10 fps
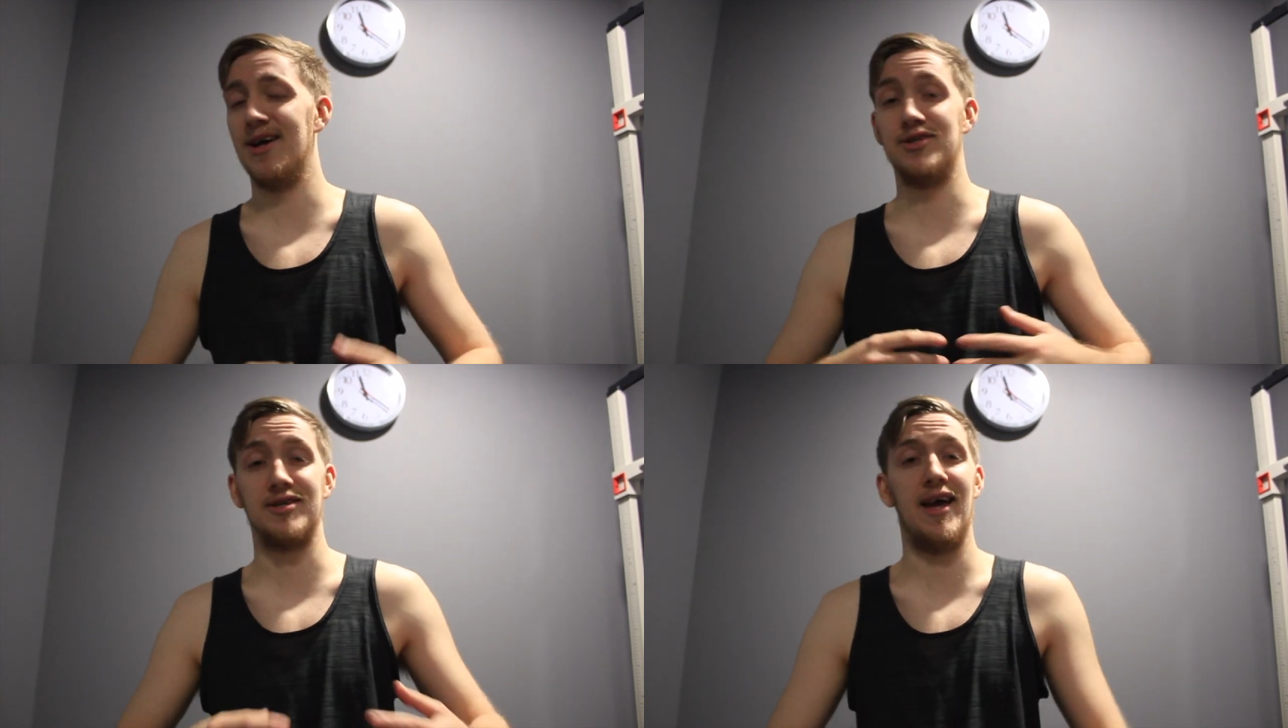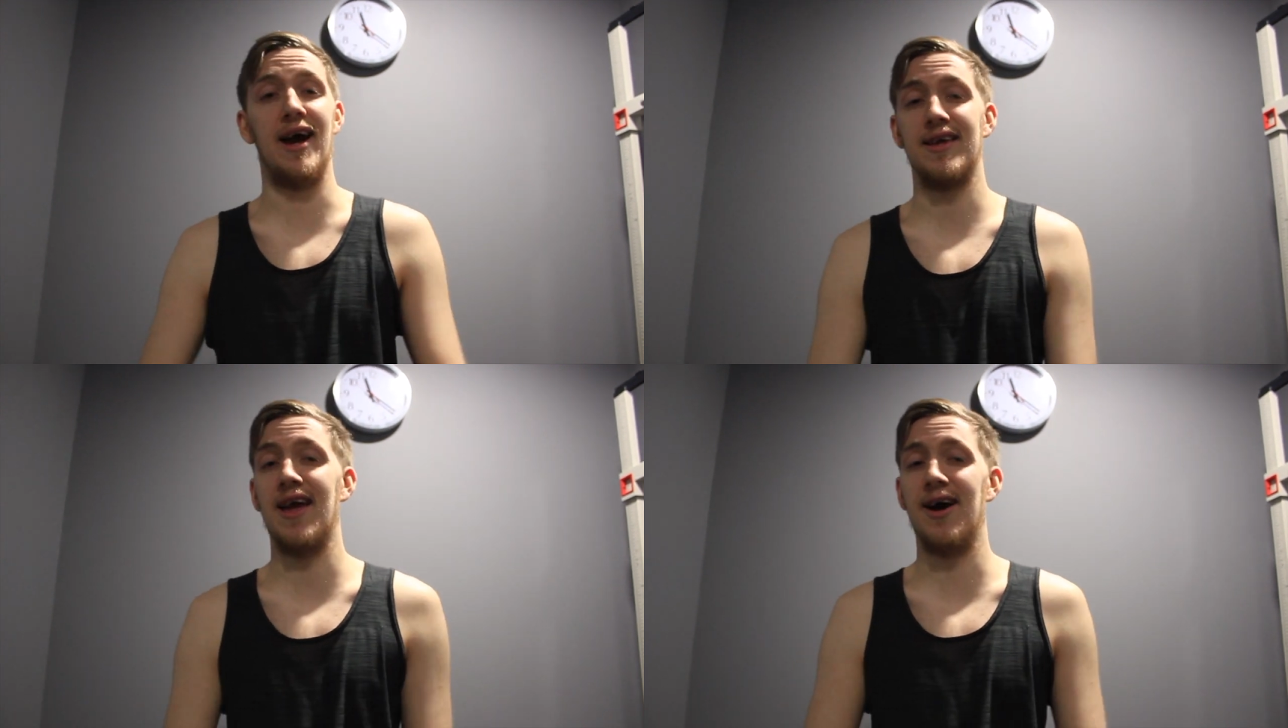And just,
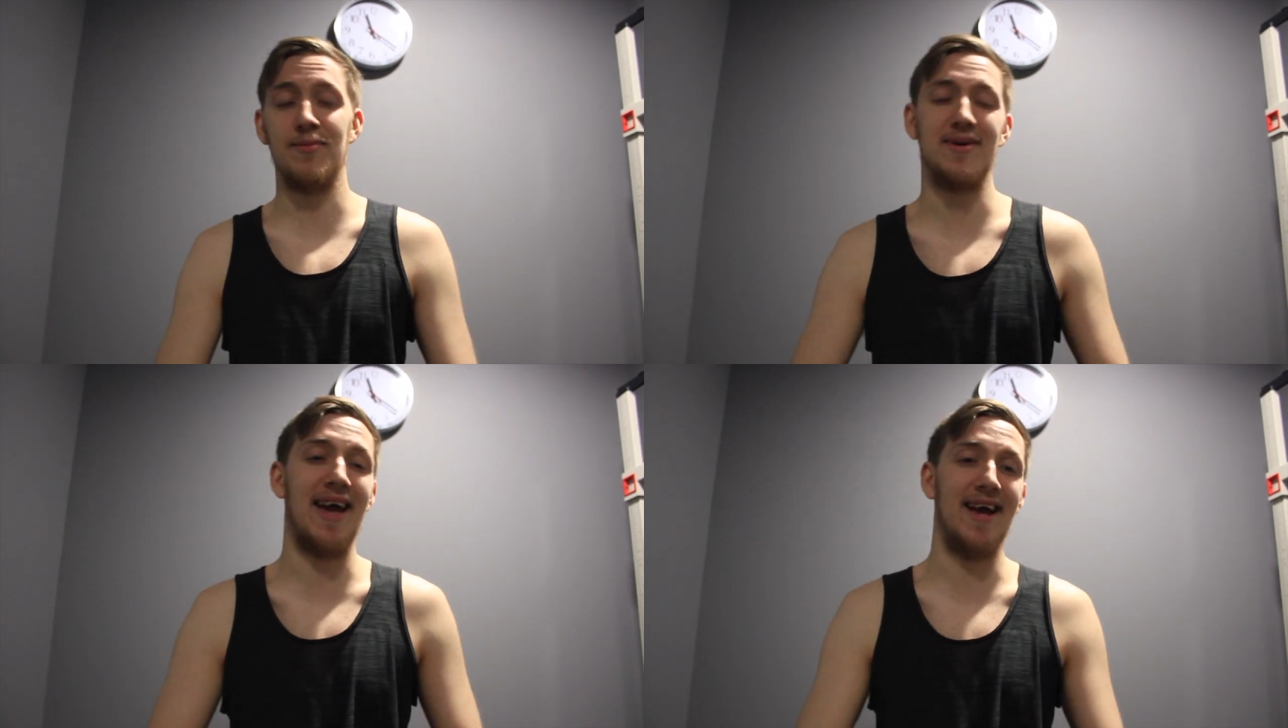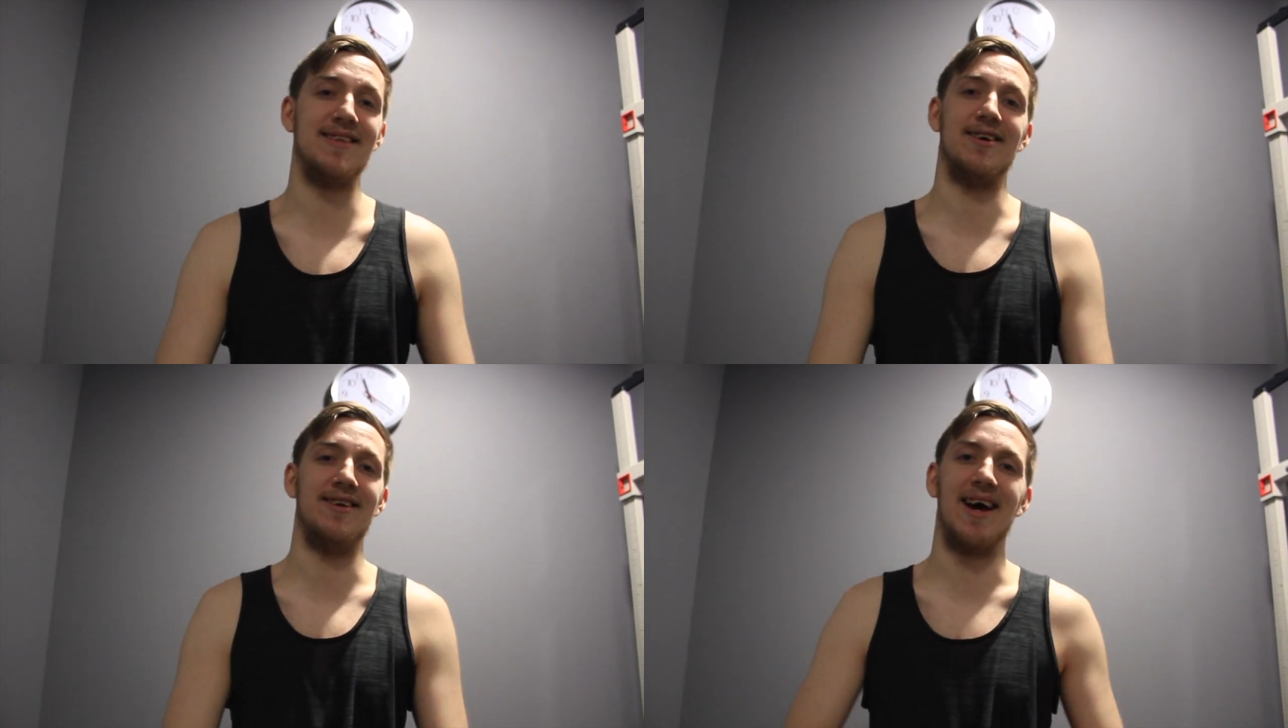yeah, get up, get it
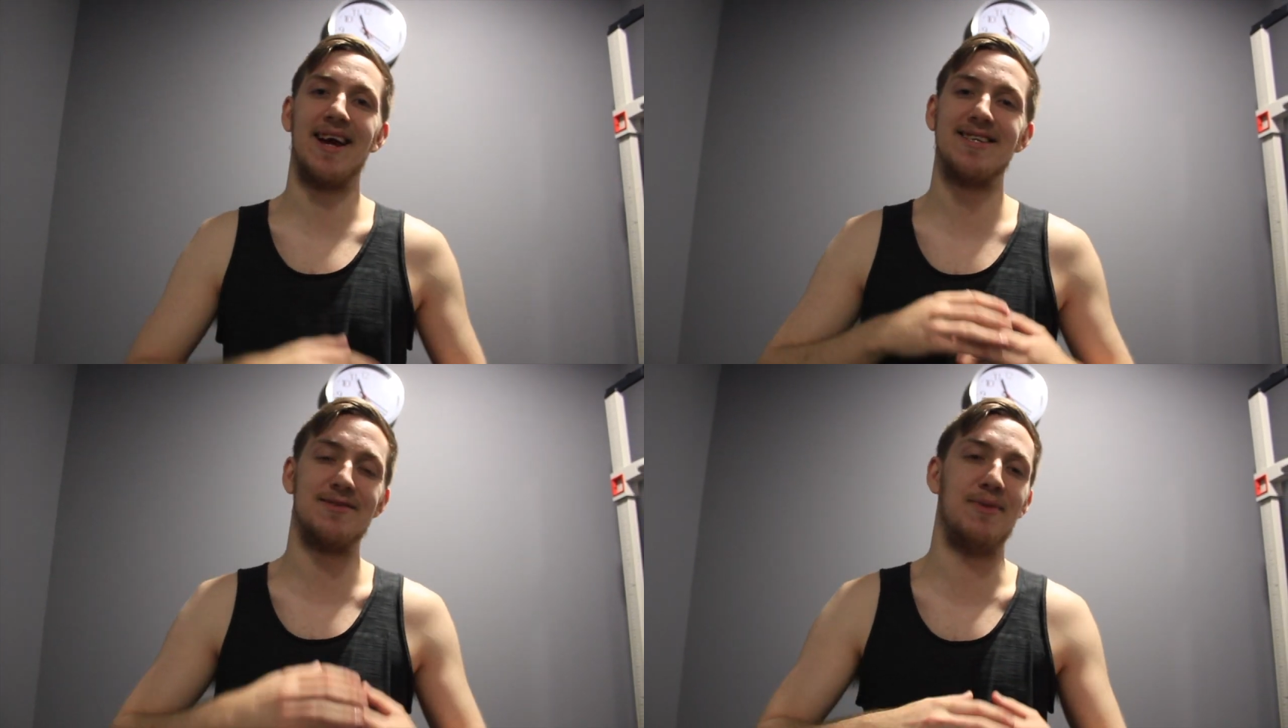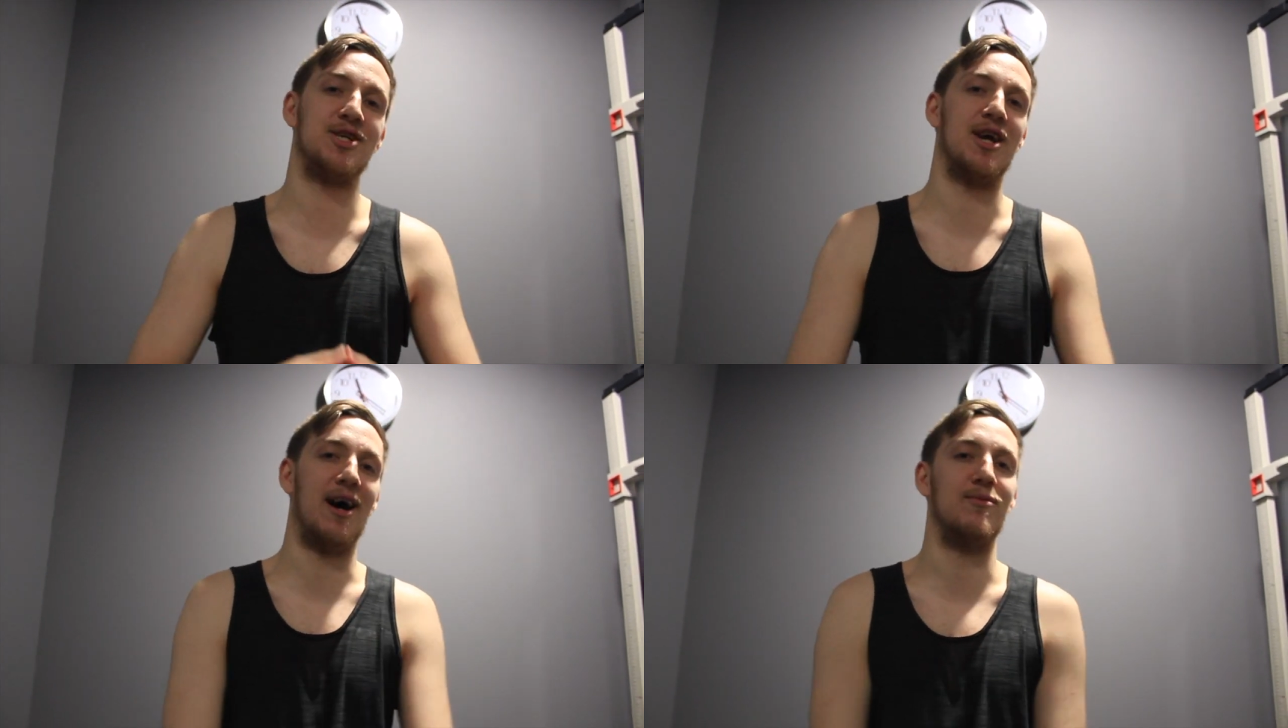done,
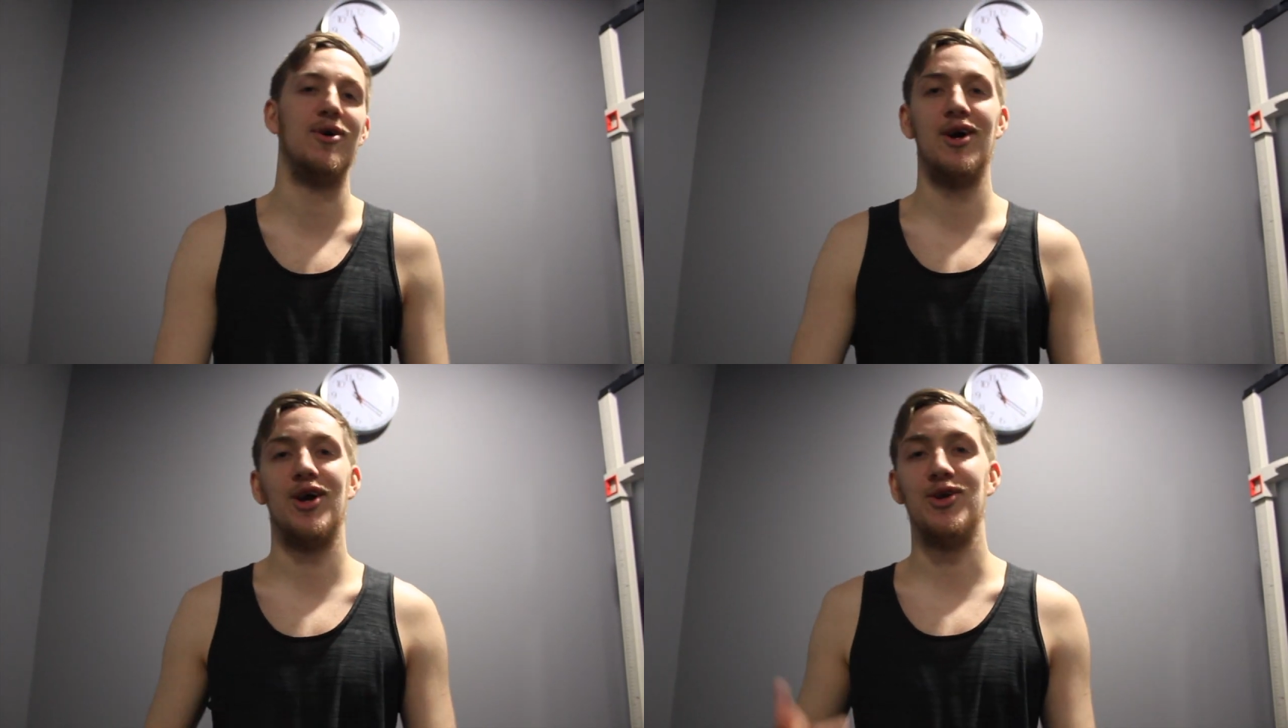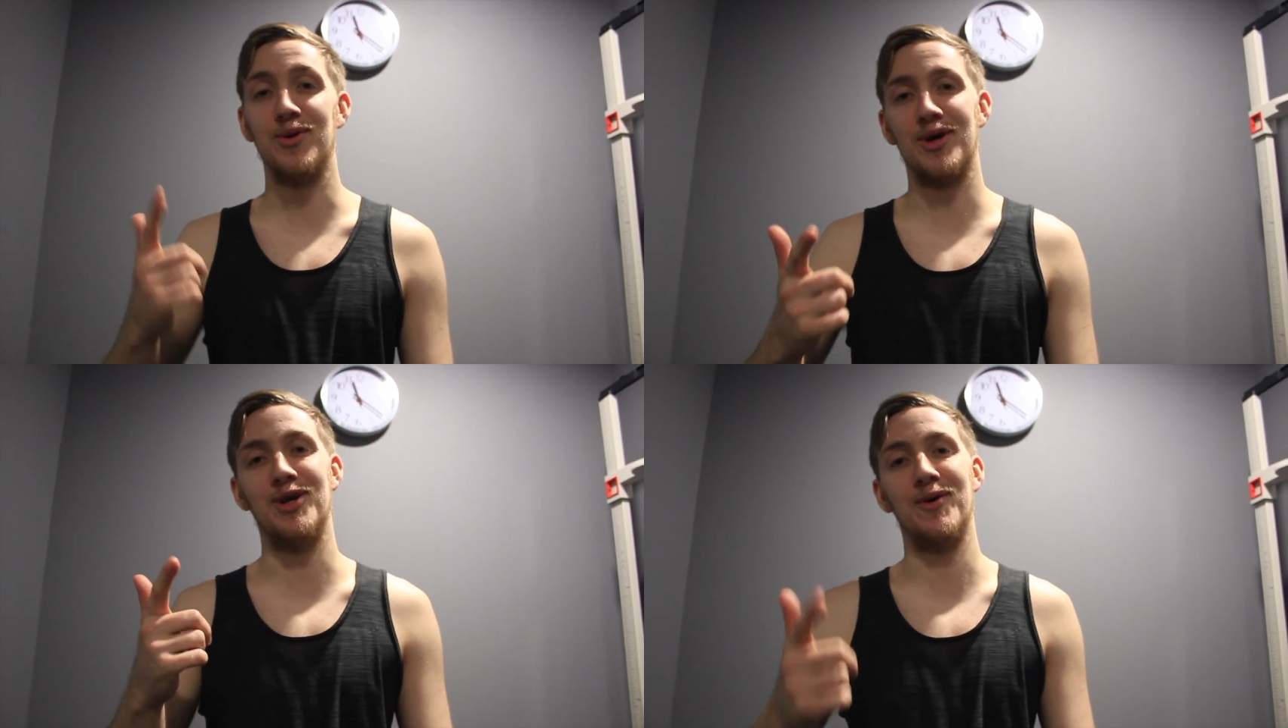smash it out. You
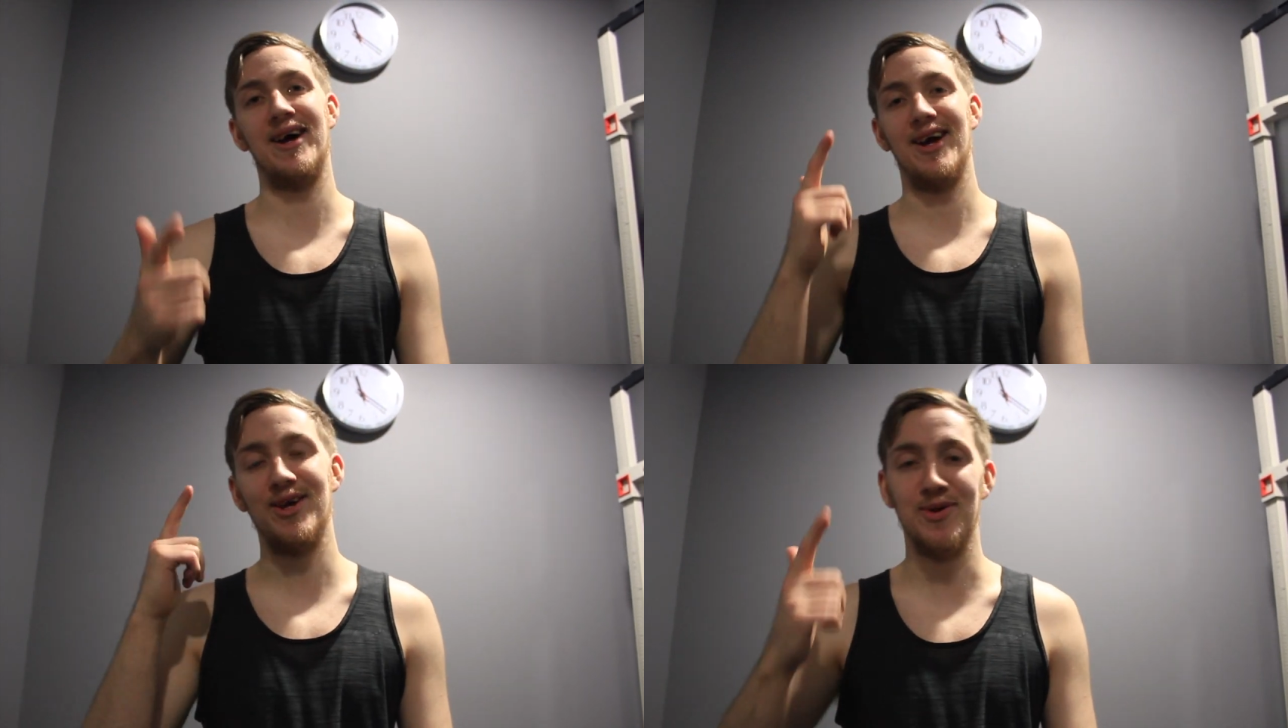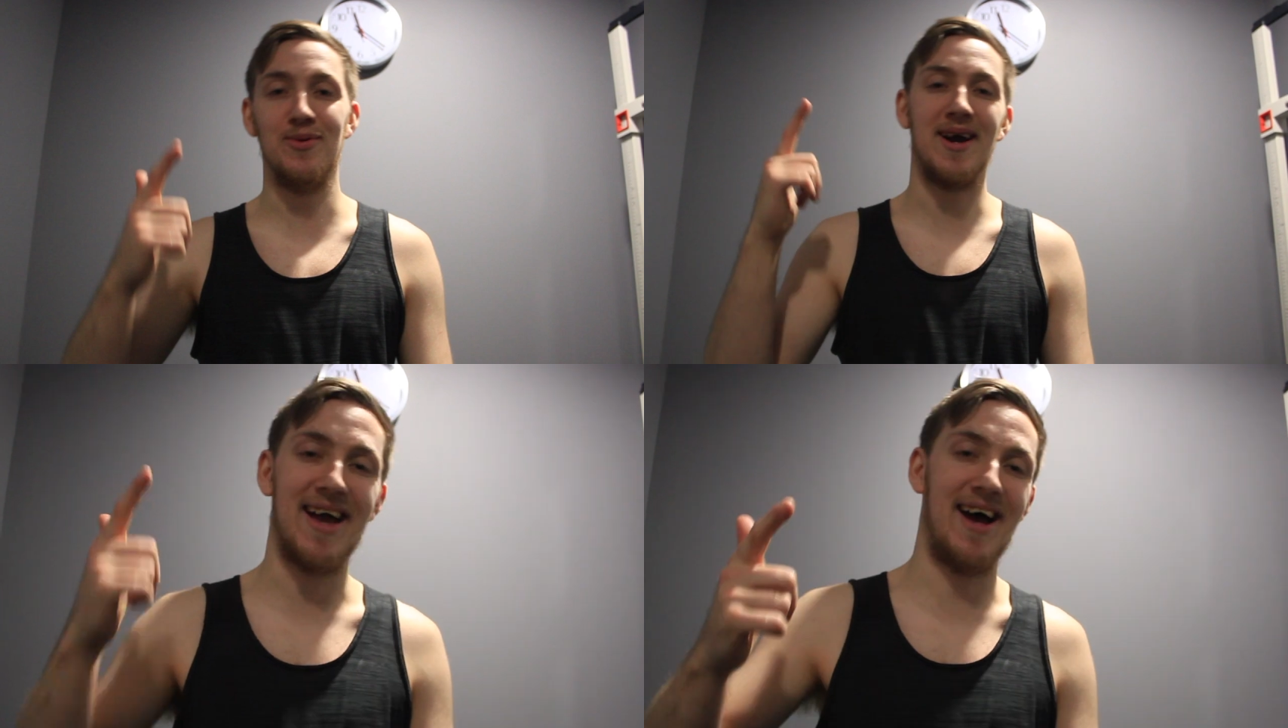can do it.
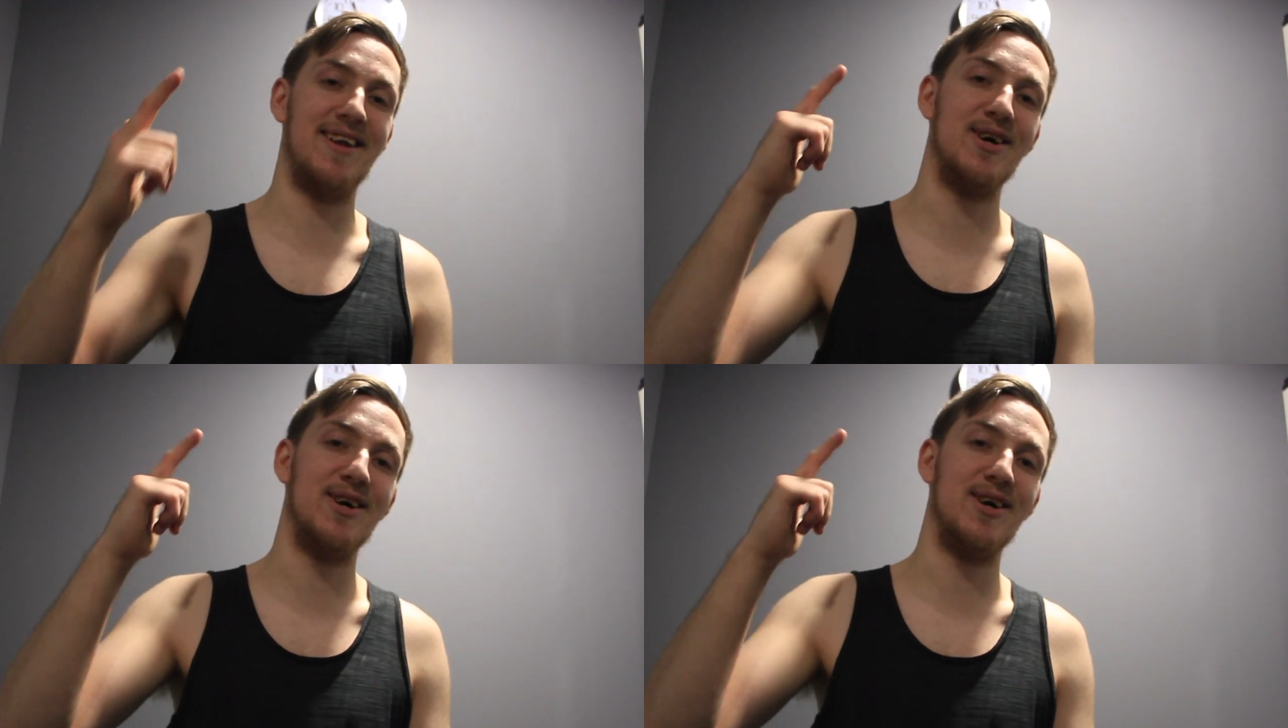You can